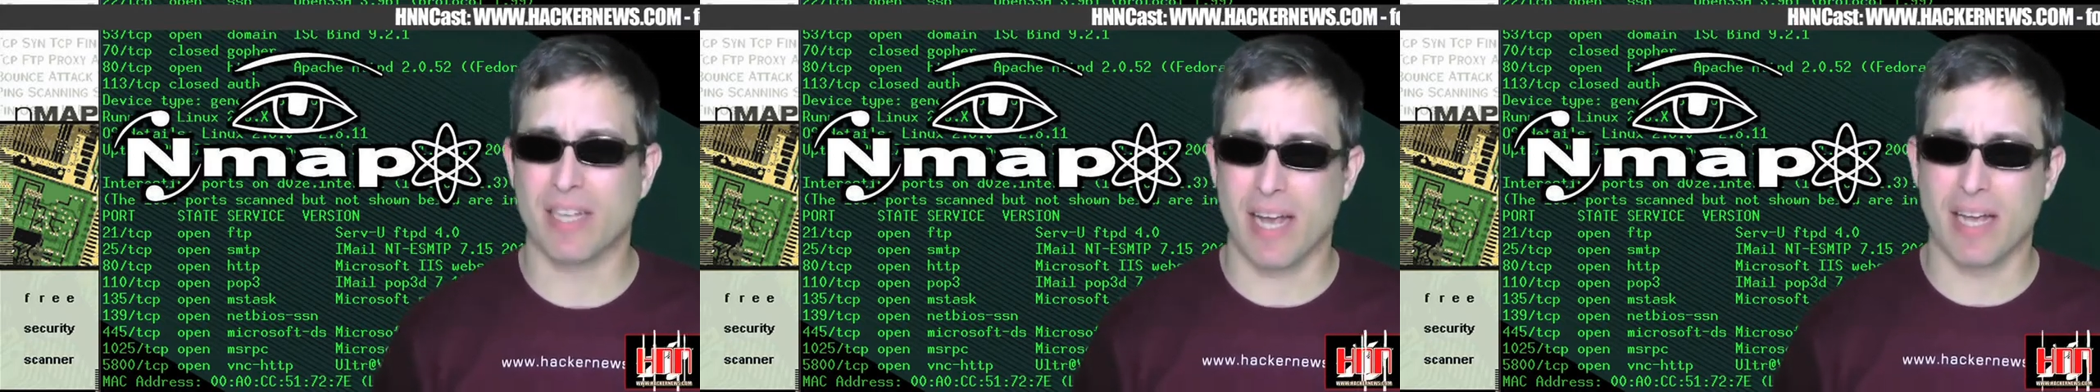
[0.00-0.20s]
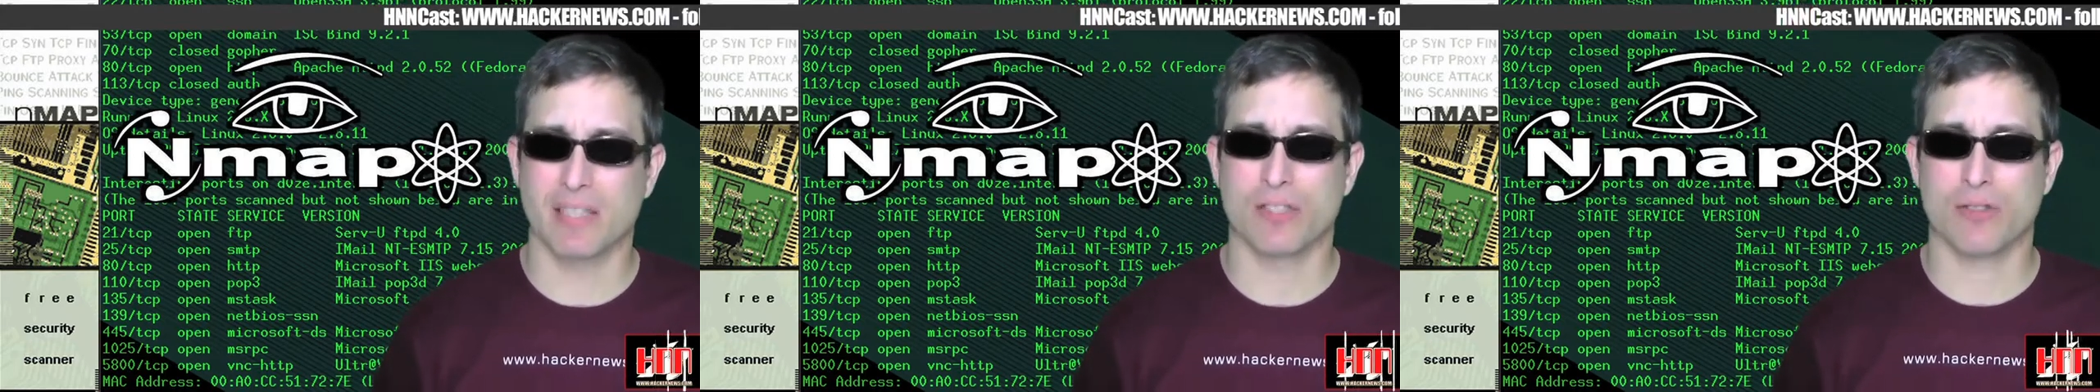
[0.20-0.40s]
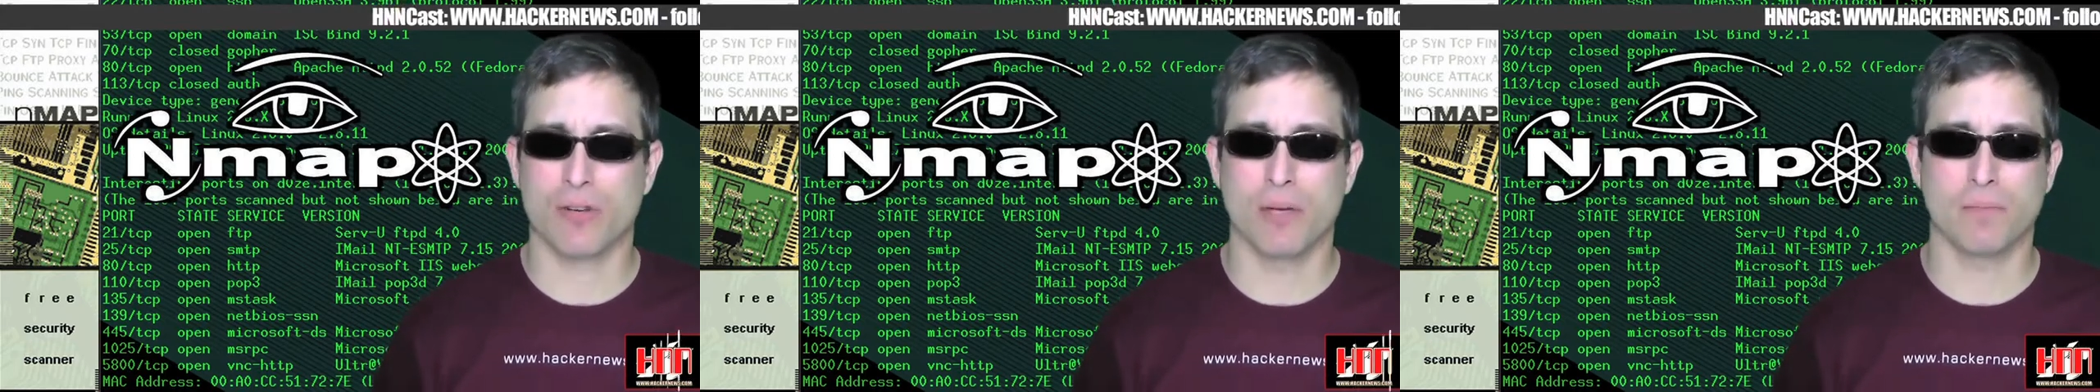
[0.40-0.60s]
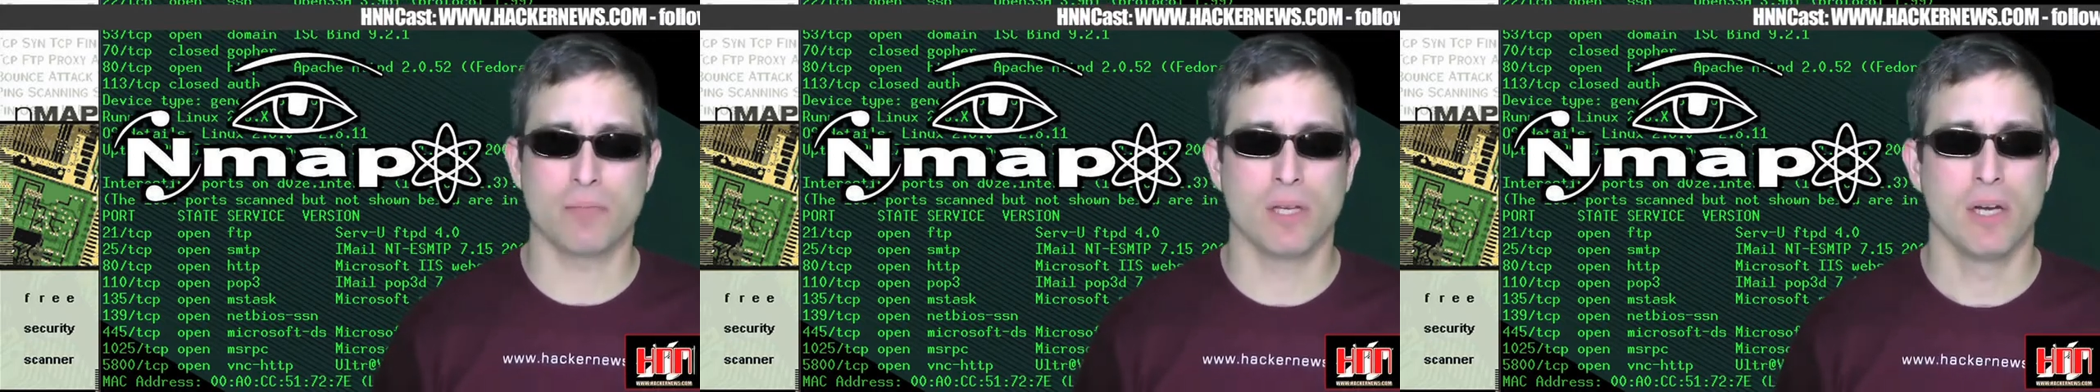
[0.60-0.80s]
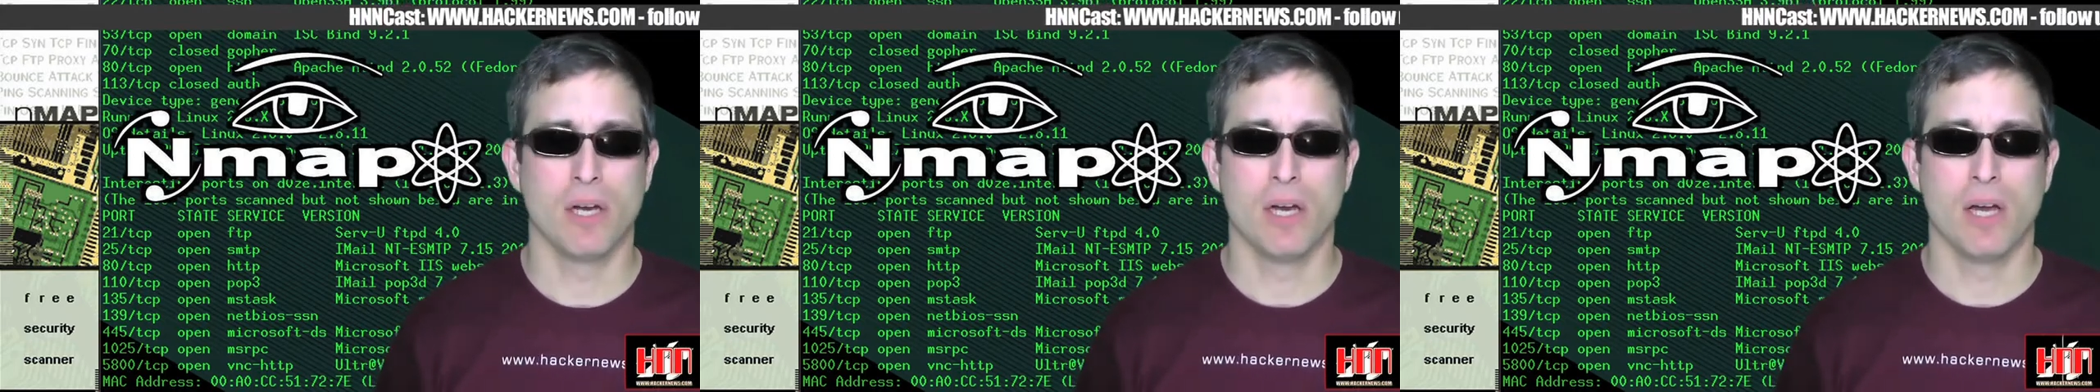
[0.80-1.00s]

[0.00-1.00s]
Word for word: canned scripts